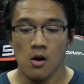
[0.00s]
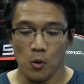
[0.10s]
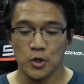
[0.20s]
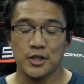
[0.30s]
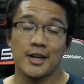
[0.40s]

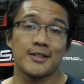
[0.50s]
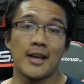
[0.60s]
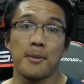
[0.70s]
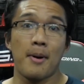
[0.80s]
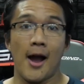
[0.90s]
or should I
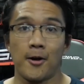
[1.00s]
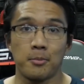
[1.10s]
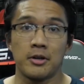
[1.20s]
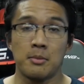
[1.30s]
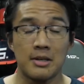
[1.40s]
say
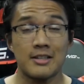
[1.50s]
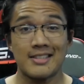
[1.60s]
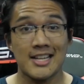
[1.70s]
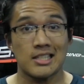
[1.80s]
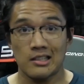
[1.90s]
powerbuilding, because
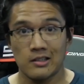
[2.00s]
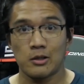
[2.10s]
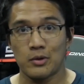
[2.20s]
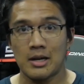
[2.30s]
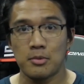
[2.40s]
that's
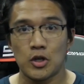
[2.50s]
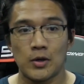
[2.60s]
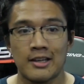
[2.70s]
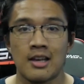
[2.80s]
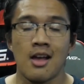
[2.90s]
literally what I'm
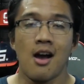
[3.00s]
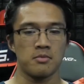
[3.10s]
doing.